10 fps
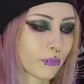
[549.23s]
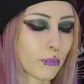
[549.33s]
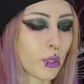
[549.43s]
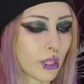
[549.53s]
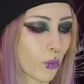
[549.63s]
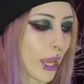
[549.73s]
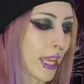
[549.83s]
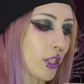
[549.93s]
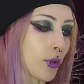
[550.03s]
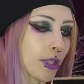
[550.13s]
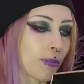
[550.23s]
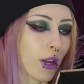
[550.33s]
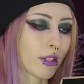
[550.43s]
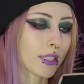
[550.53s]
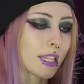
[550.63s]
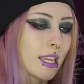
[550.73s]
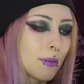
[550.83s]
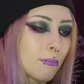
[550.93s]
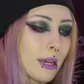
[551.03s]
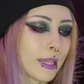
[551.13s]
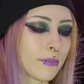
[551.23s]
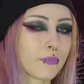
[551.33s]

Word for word: put away into its box, but